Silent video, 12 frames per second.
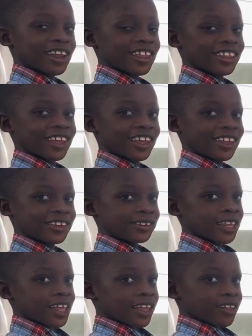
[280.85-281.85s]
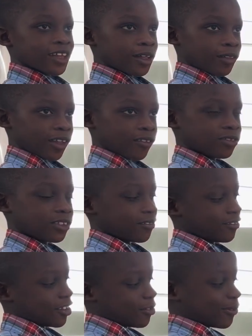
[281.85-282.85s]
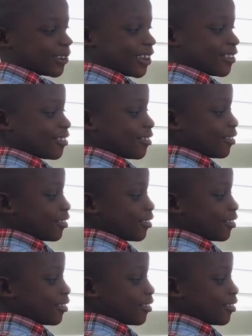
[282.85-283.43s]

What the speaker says: and then left 7 as my answer.